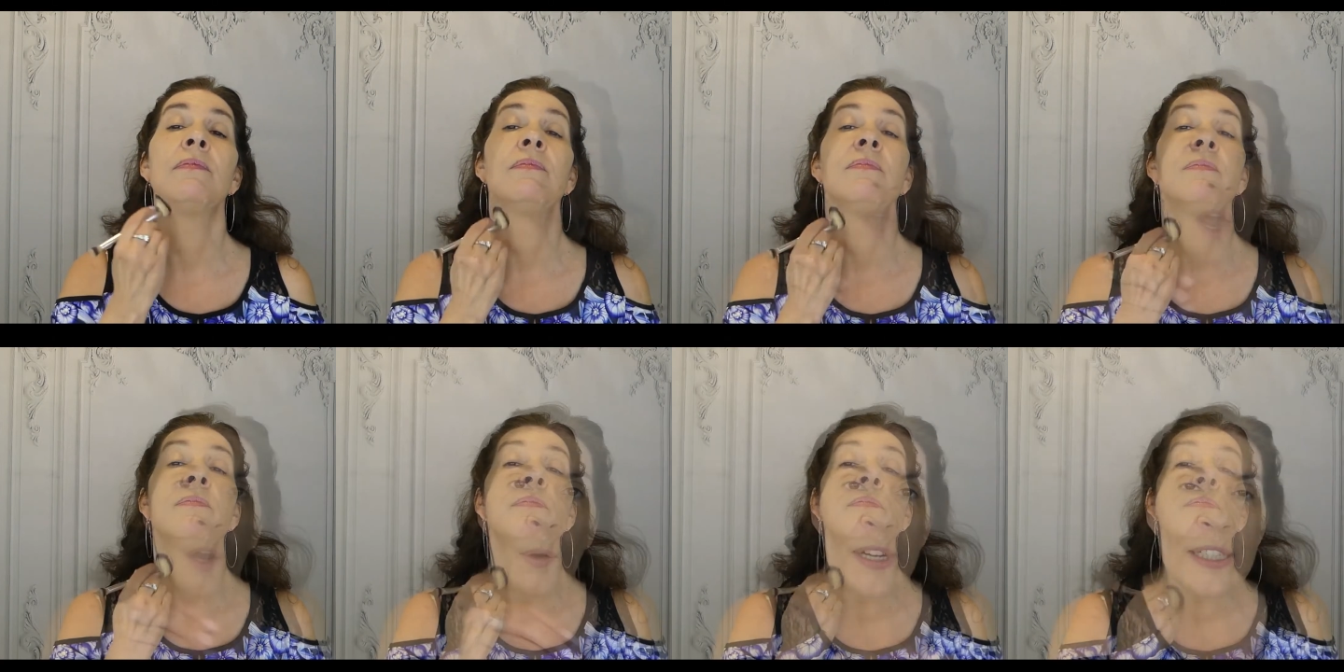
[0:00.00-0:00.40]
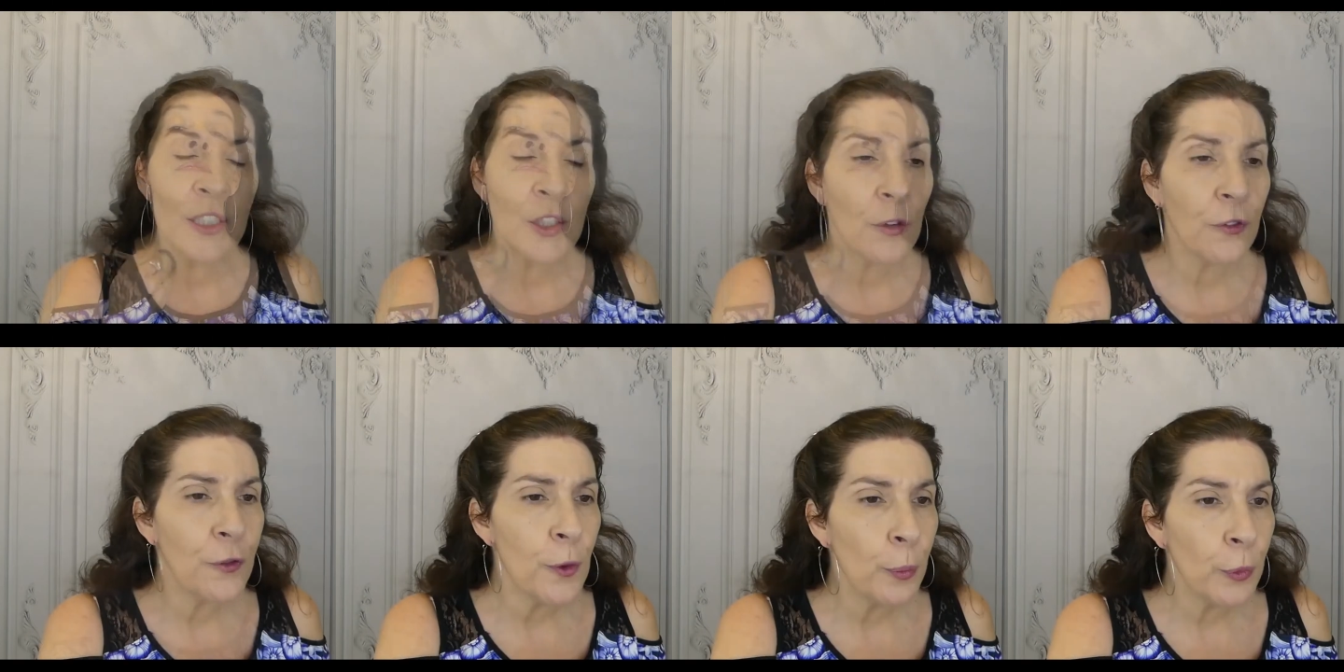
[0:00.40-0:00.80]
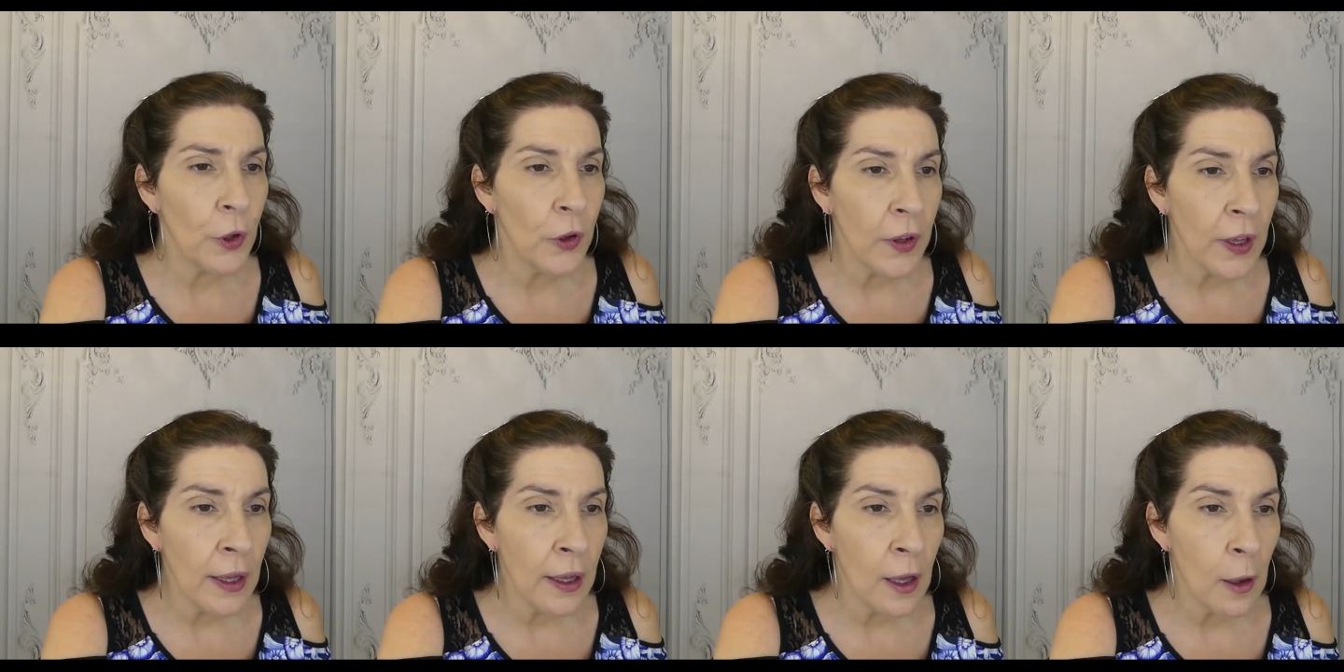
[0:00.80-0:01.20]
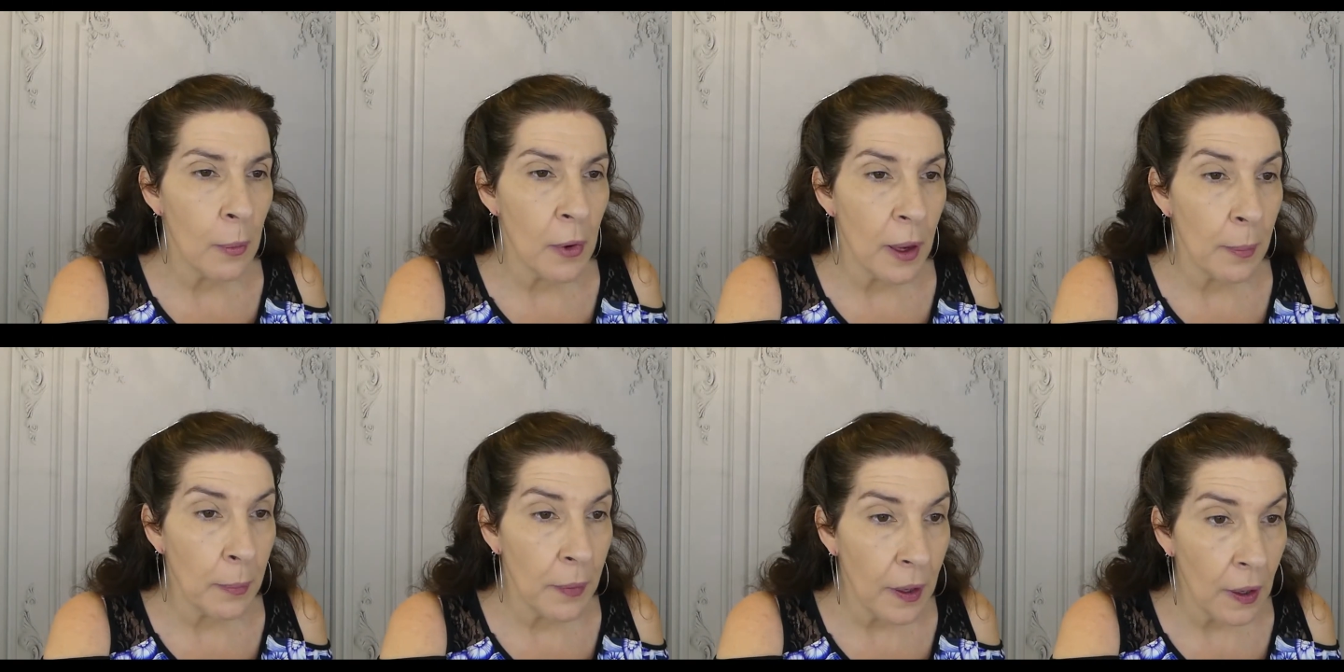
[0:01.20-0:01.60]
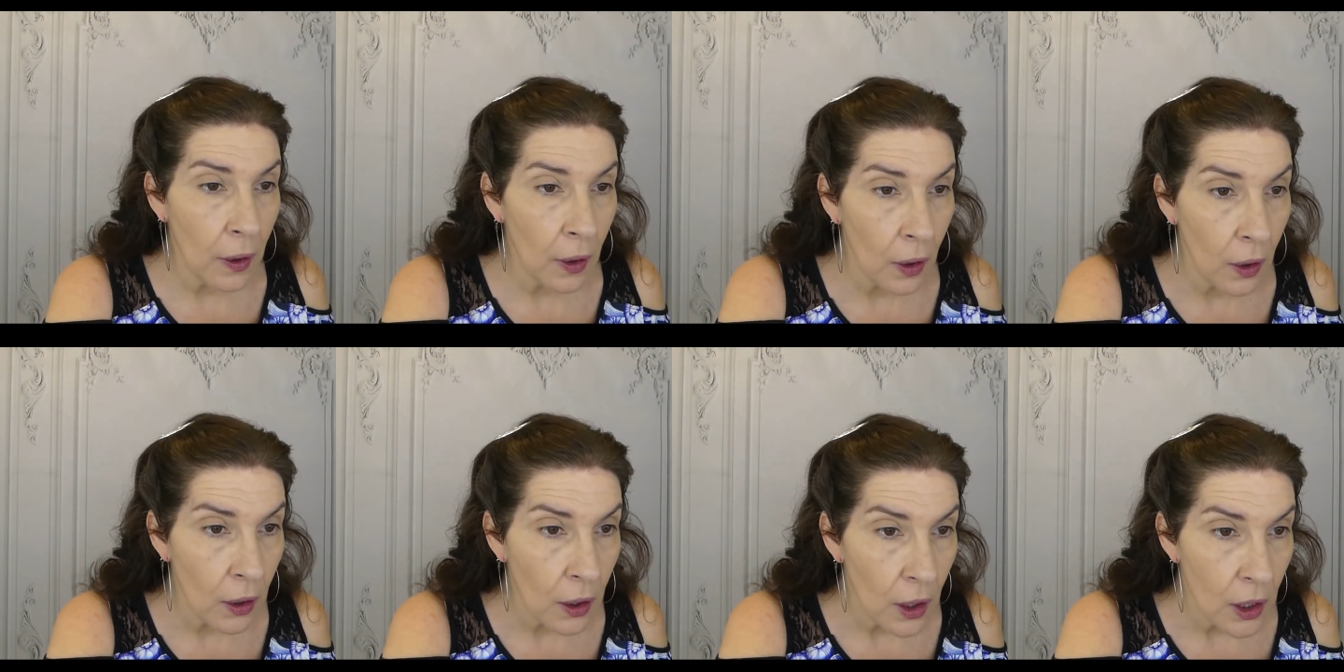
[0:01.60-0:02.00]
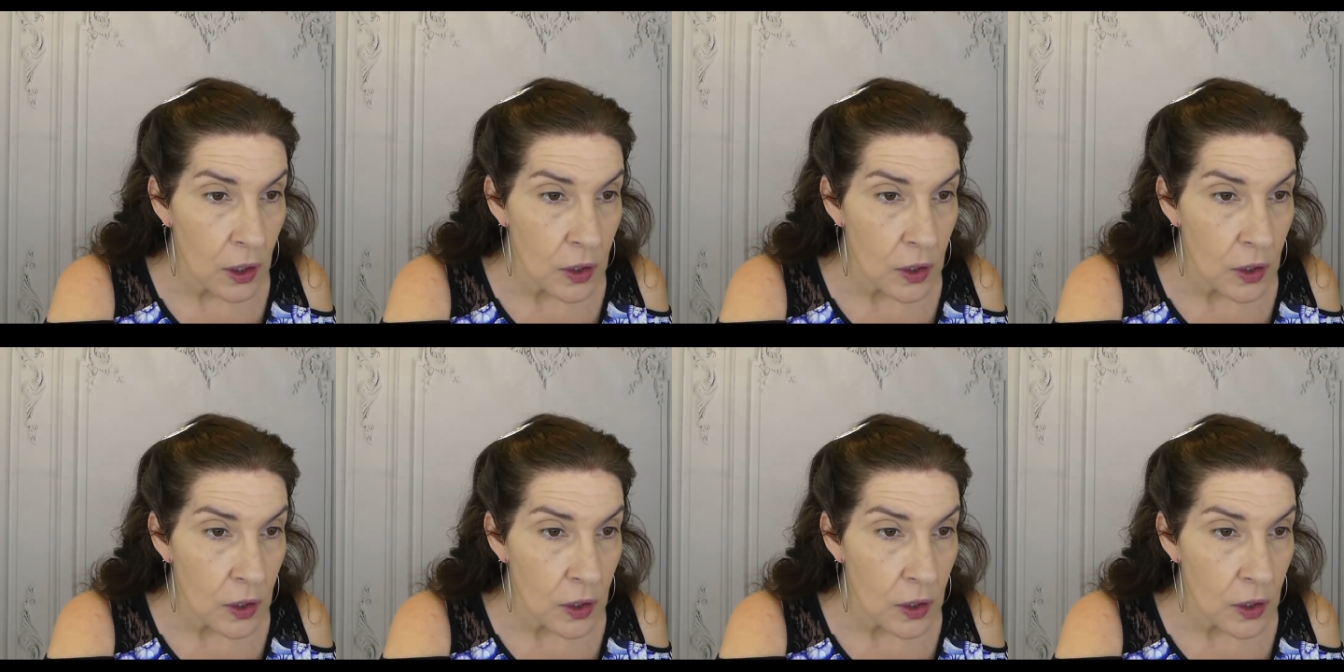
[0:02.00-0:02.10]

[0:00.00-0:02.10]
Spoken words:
All right, so from looking in my mirror,